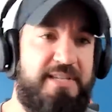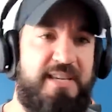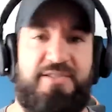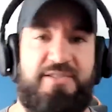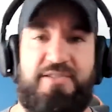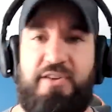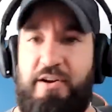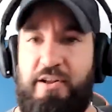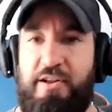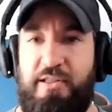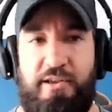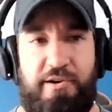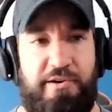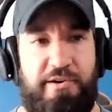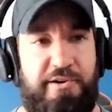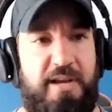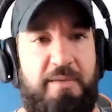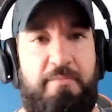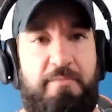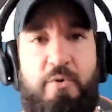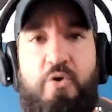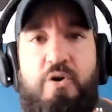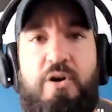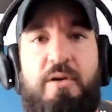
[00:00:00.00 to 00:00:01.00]
I started
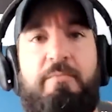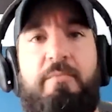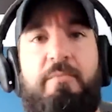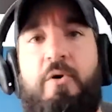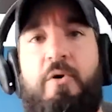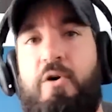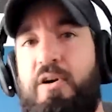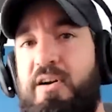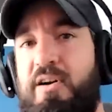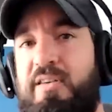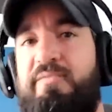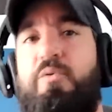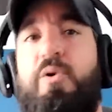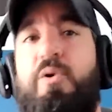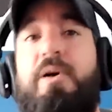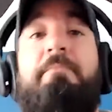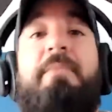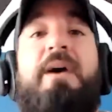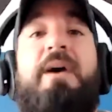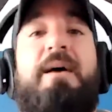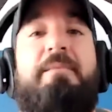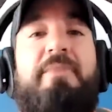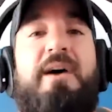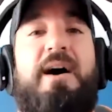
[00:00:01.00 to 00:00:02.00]
learning more and more of what
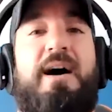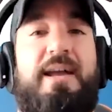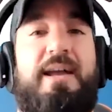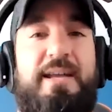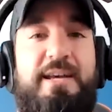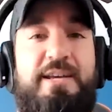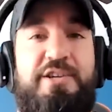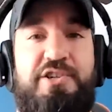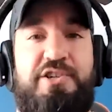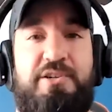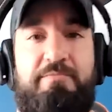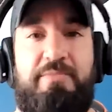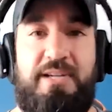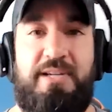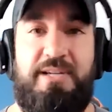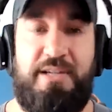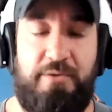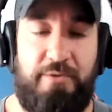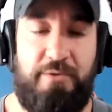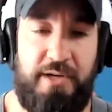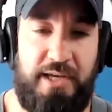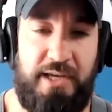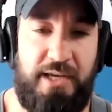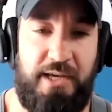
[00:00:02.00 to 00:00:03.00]
my body should be
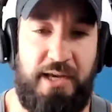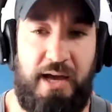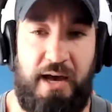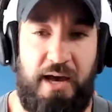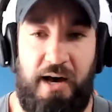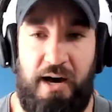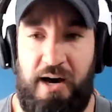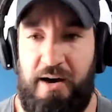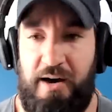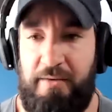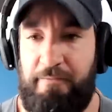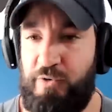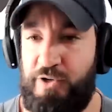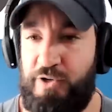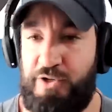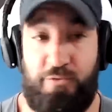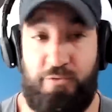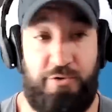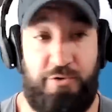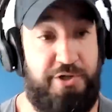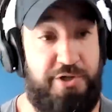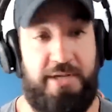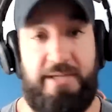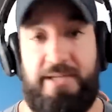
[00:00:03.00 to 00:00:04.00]
doing, um, which
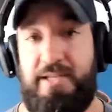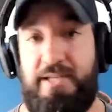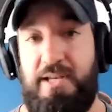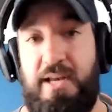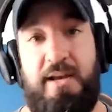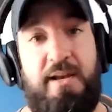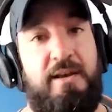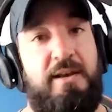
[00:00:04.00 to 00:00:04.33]
was just